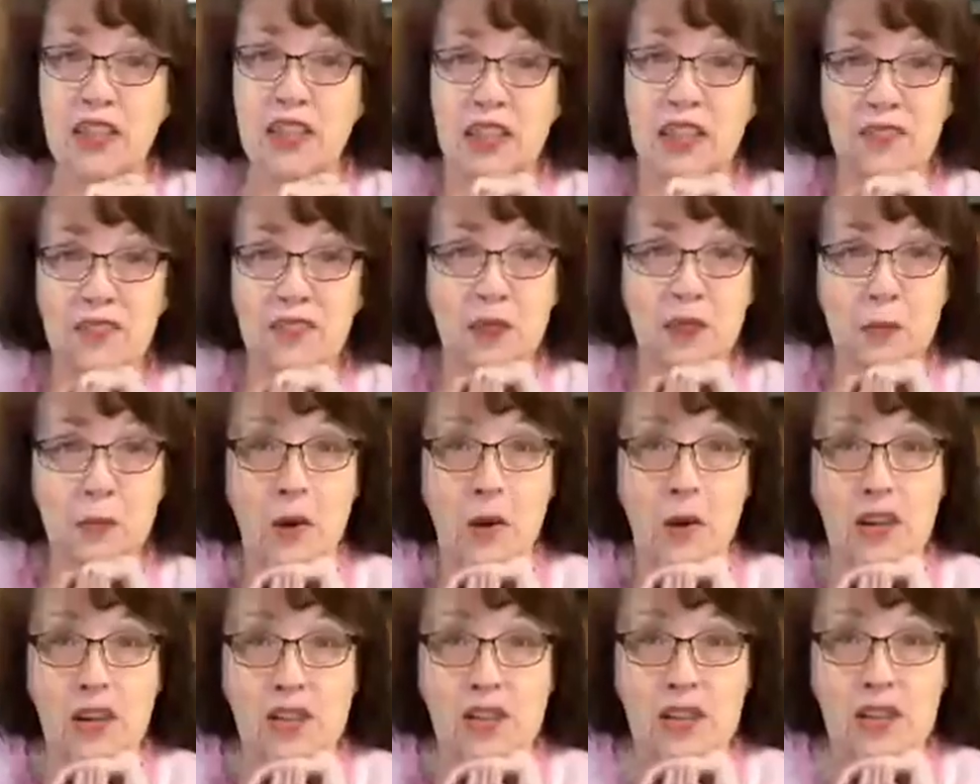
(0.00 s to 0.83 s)
If you're
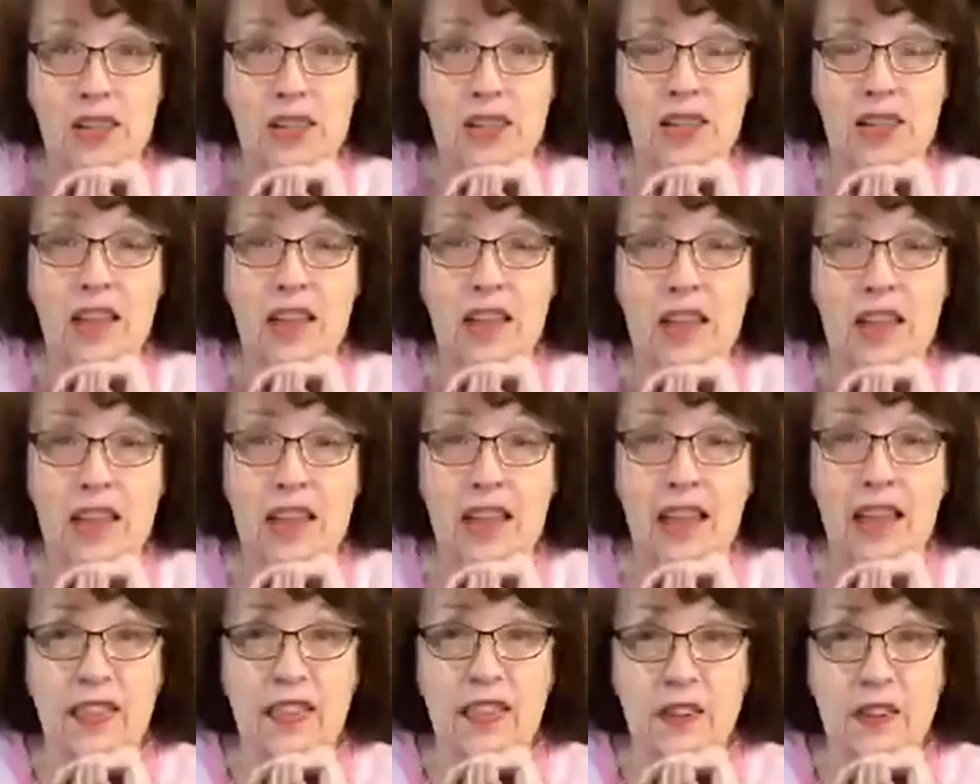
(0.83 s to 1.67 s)
watching
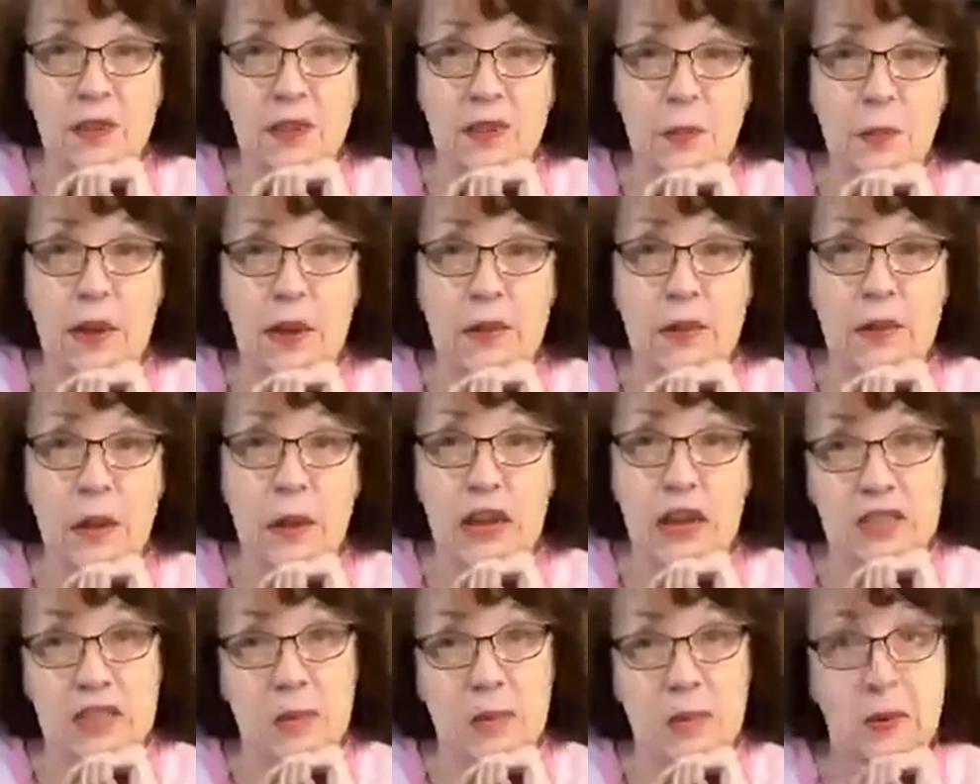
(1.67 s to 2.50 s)
and there's a red
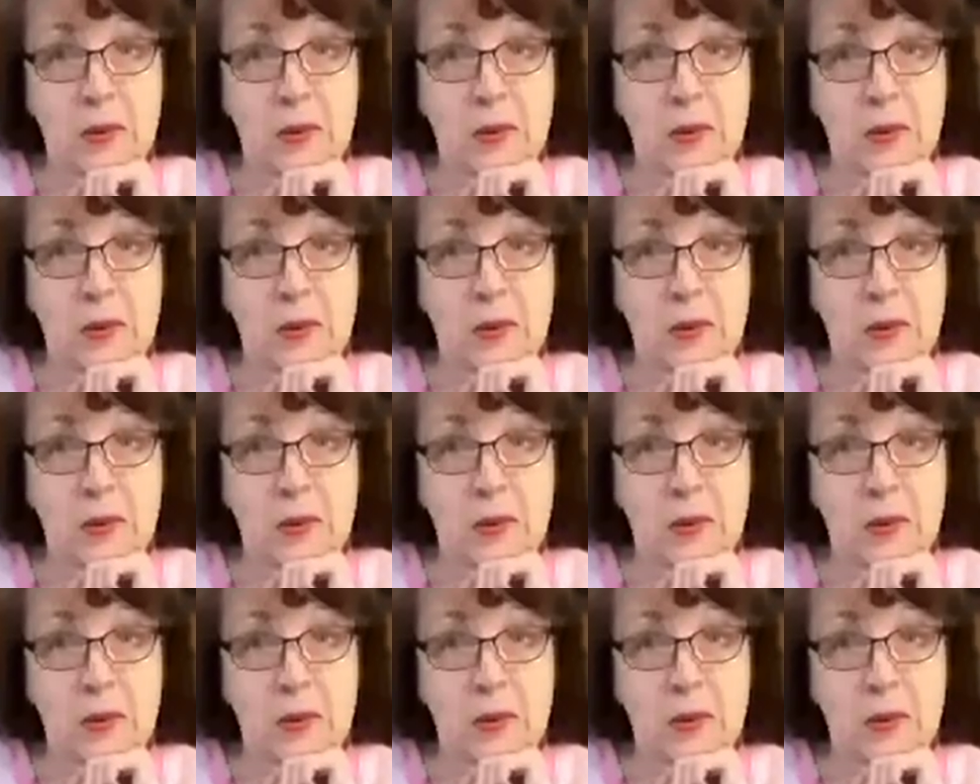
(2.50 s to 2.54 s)
box up